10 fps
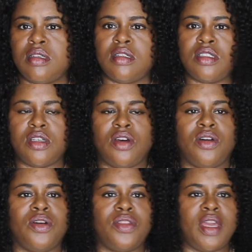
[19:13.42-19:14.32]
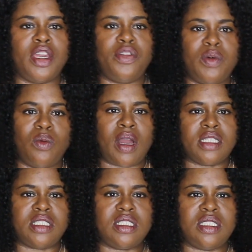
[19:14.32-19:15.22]
So thank you for
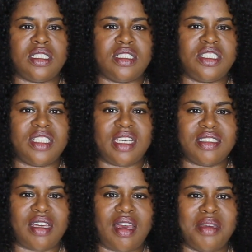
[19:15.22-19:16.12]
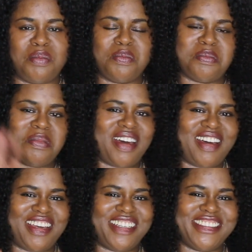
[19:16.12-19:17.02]
watching. Until next time.
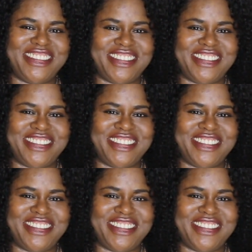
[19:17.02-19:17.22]
Bye.